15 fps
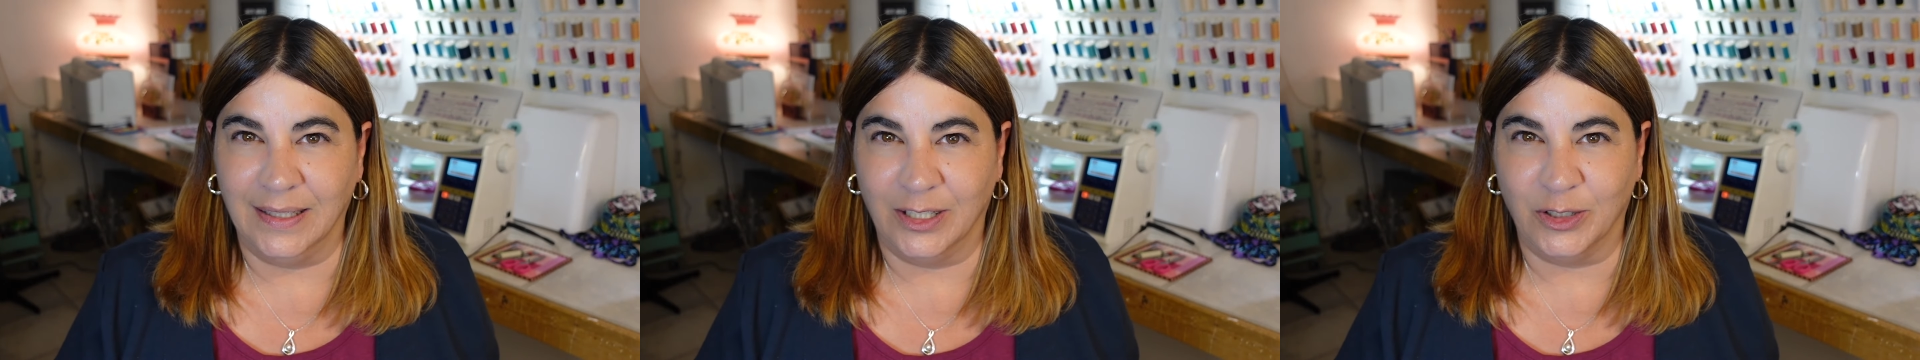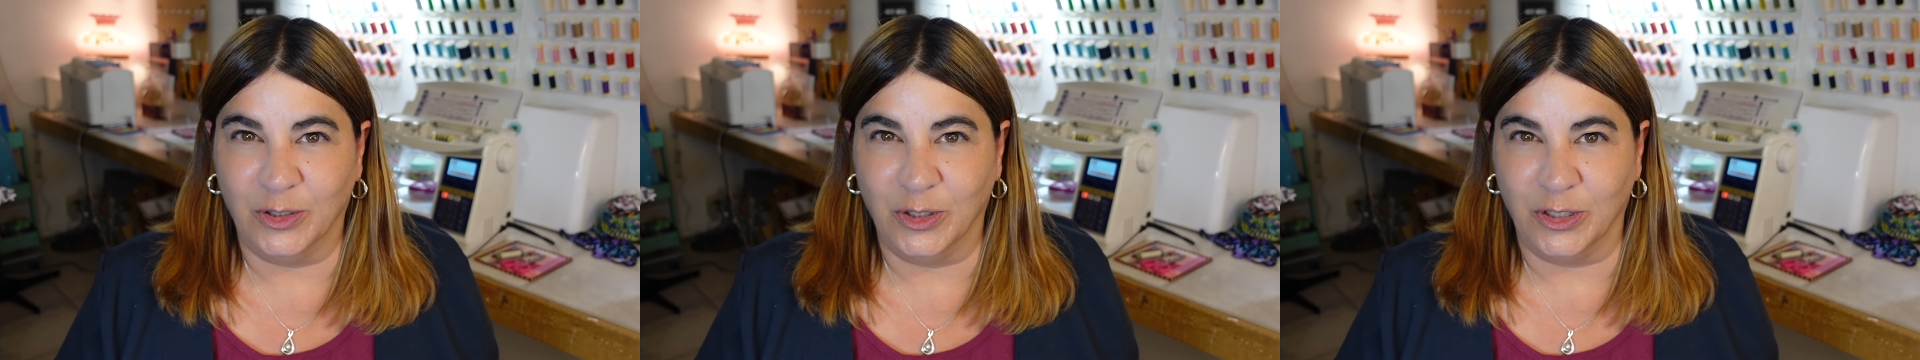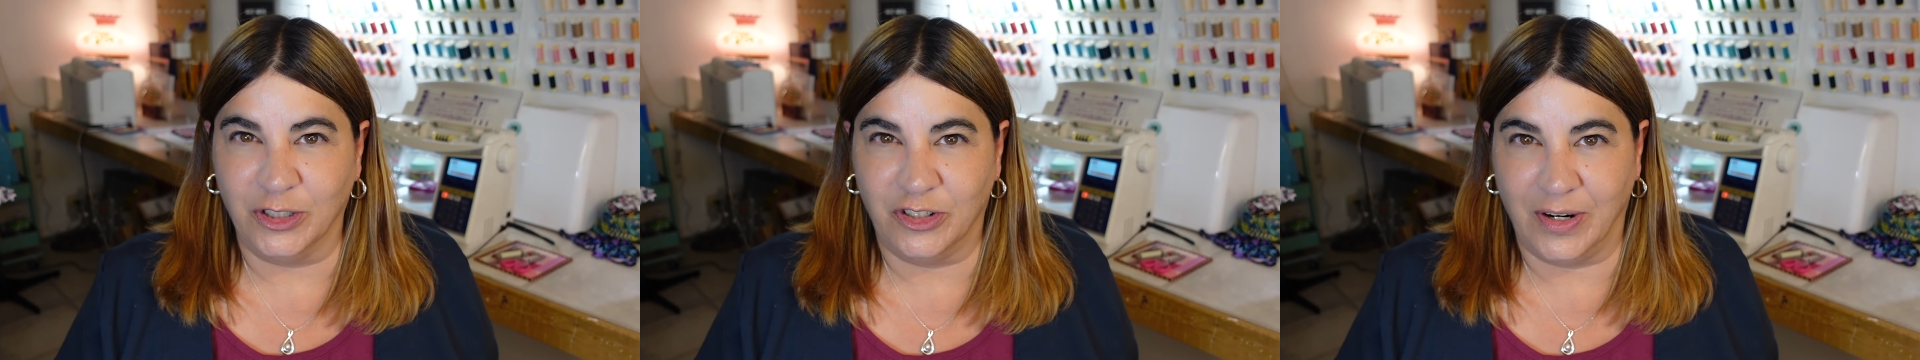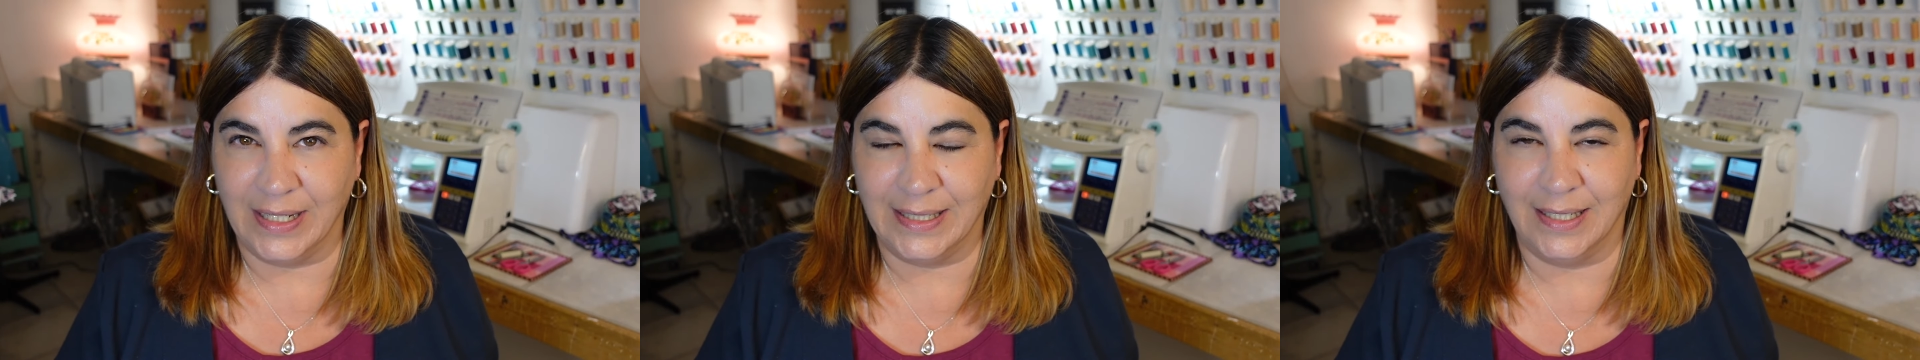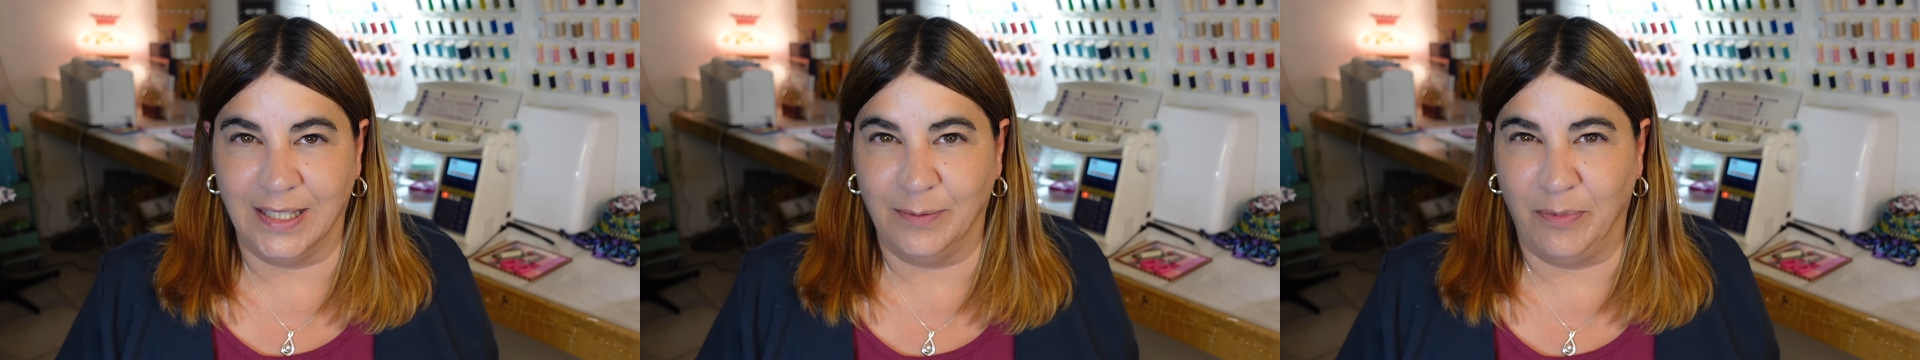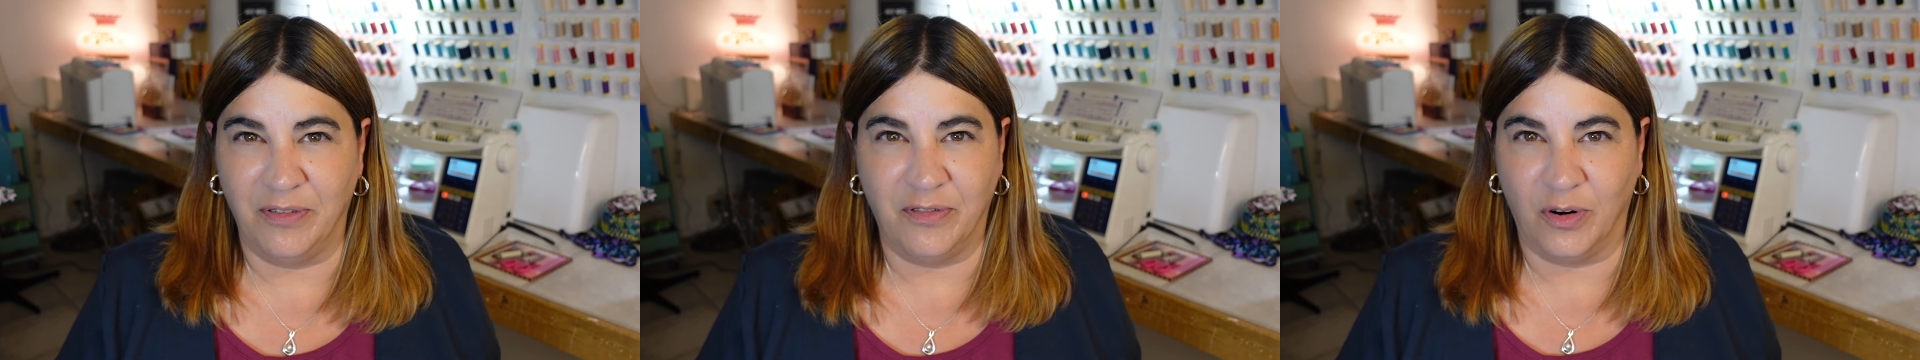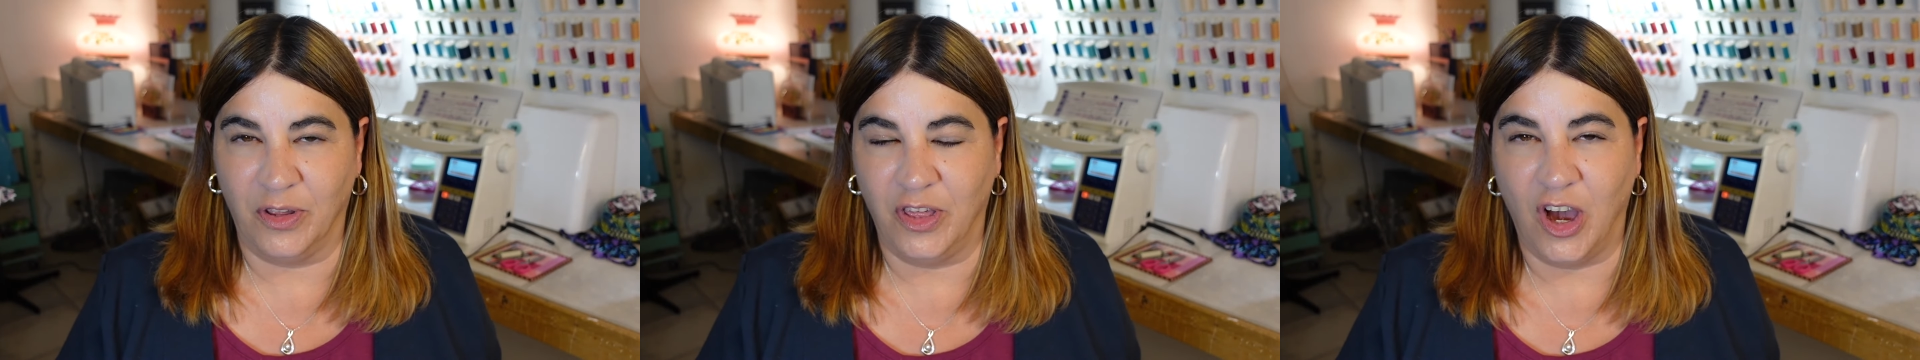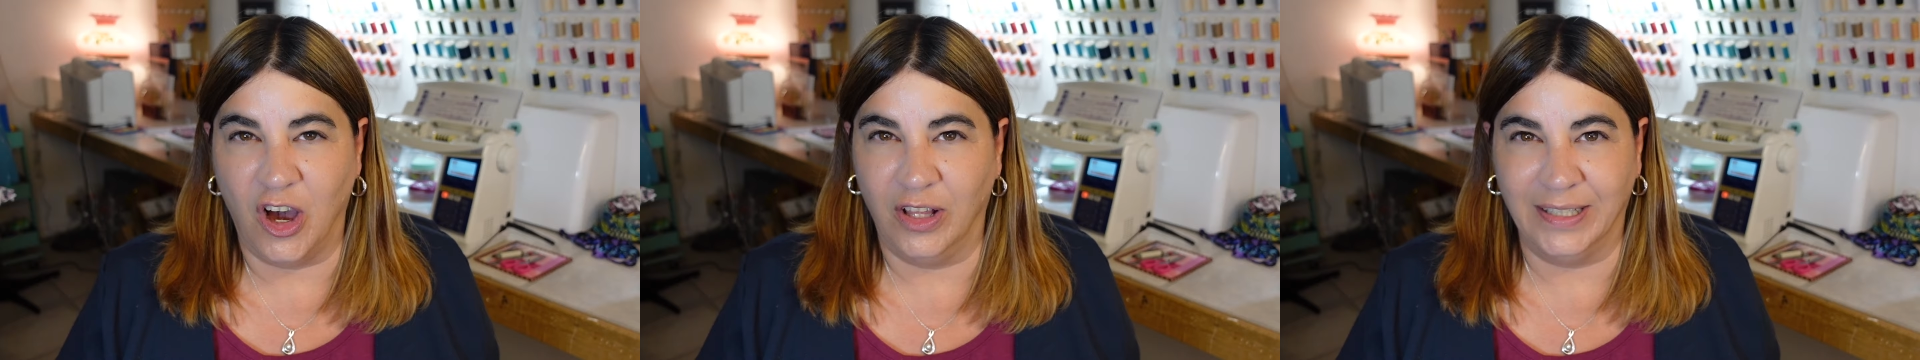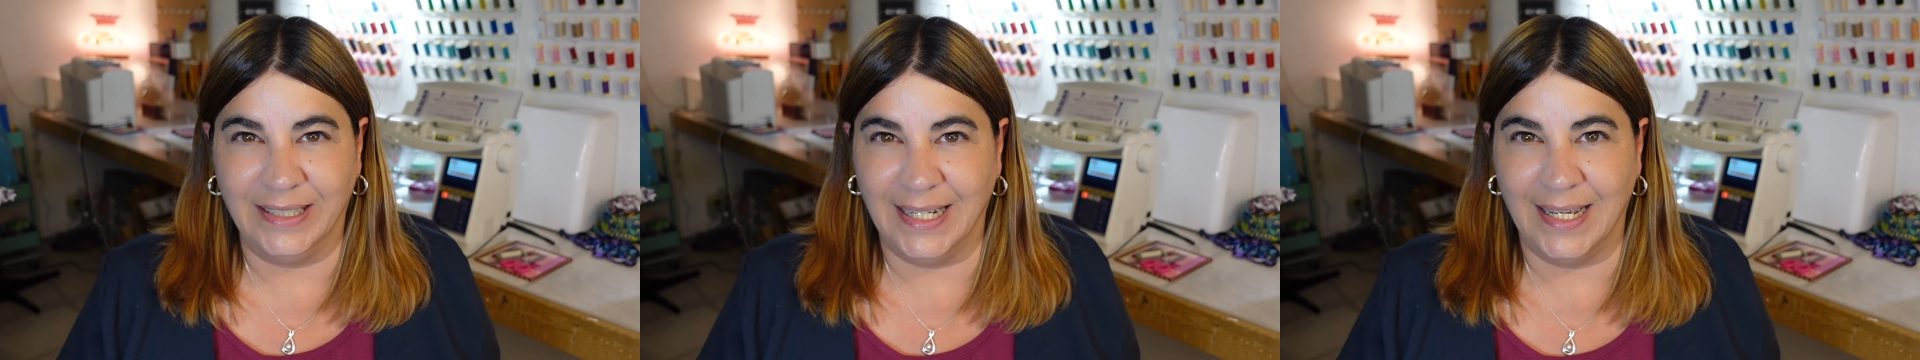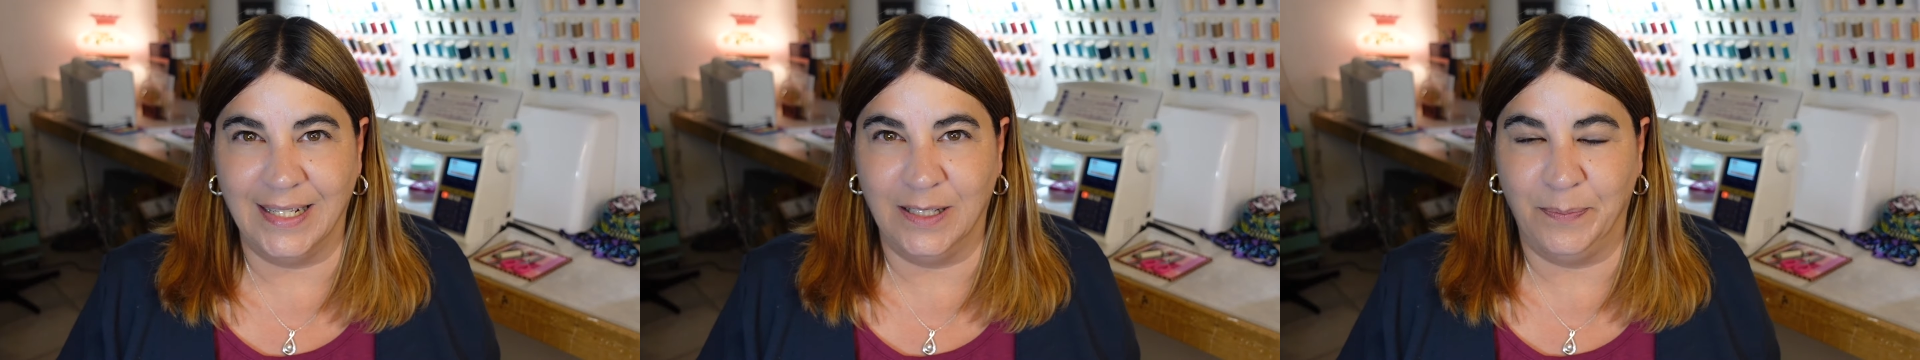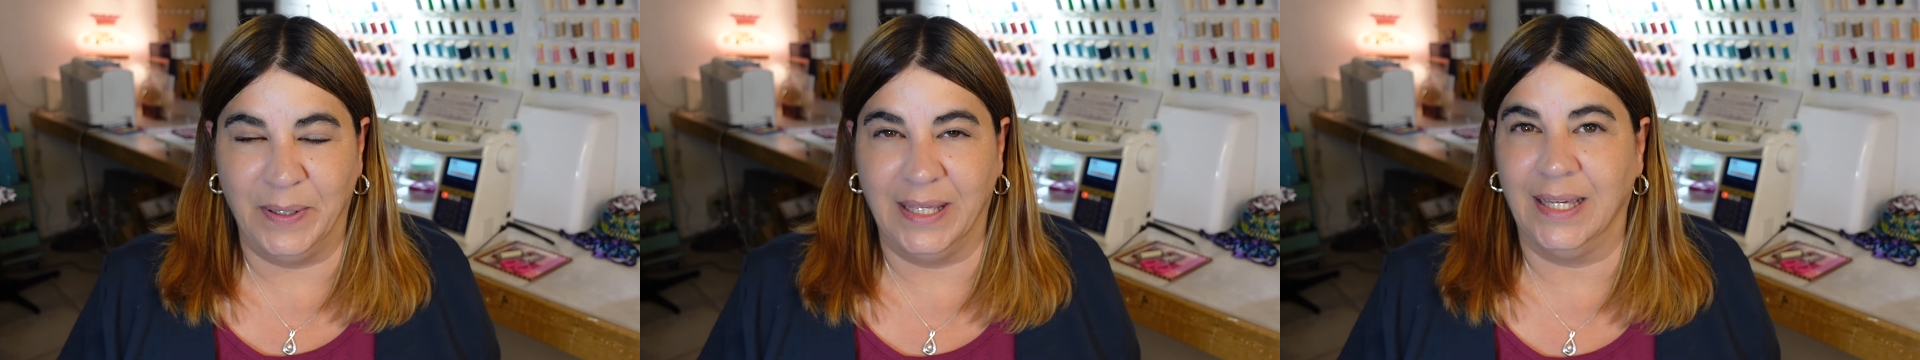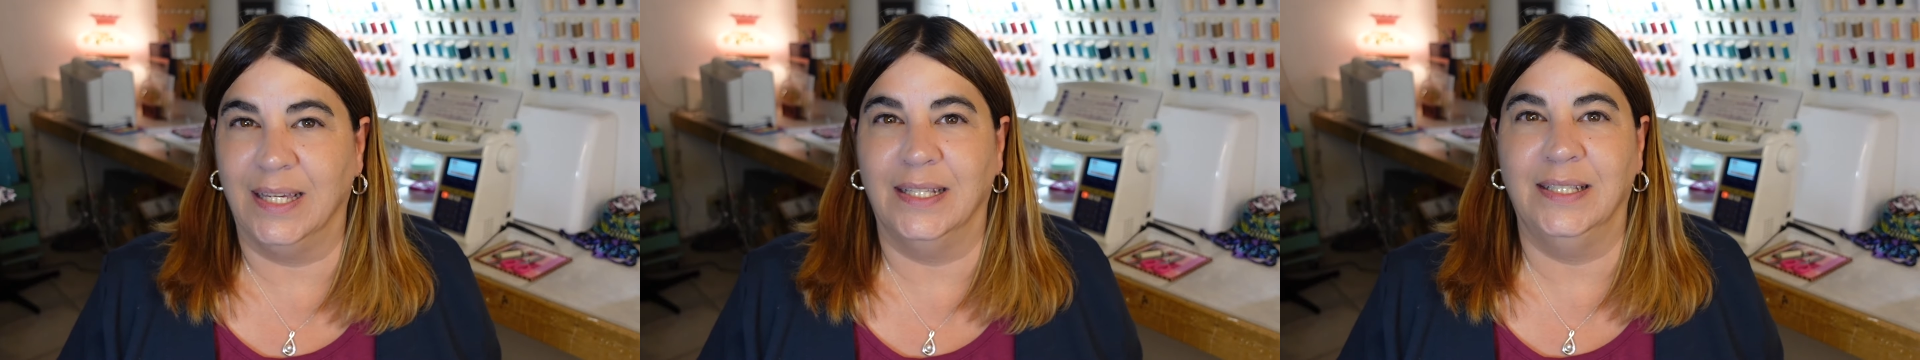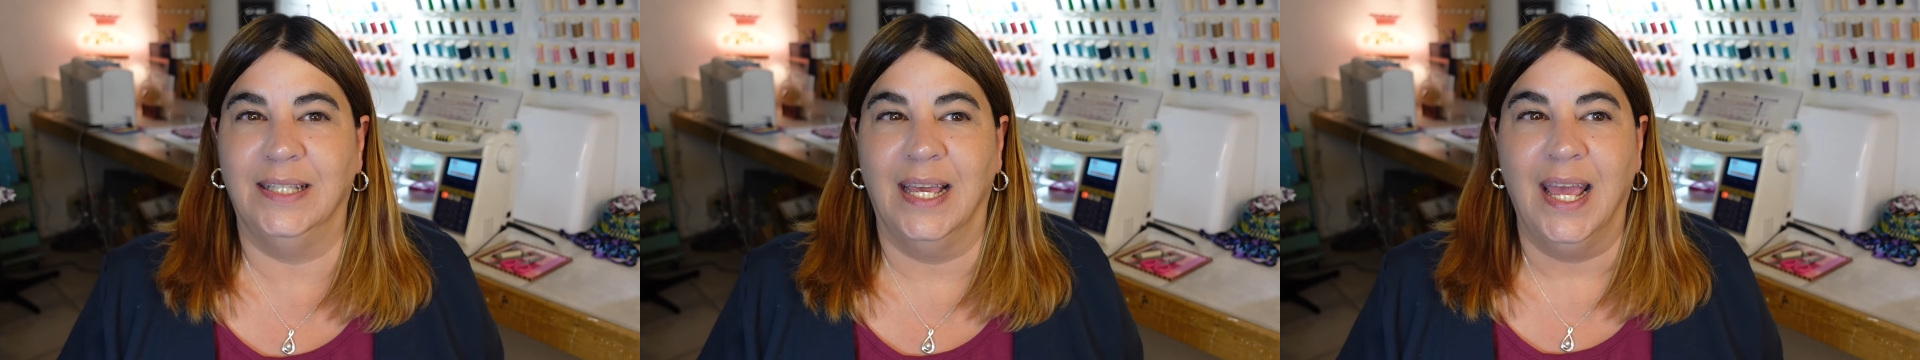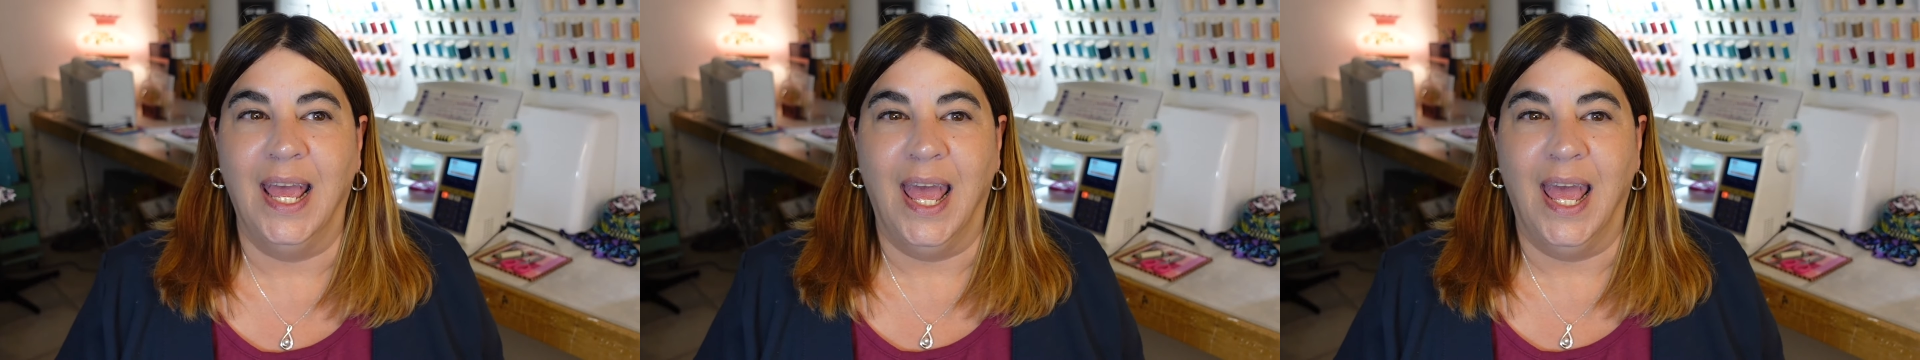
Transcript: little girl dresses before the holidays because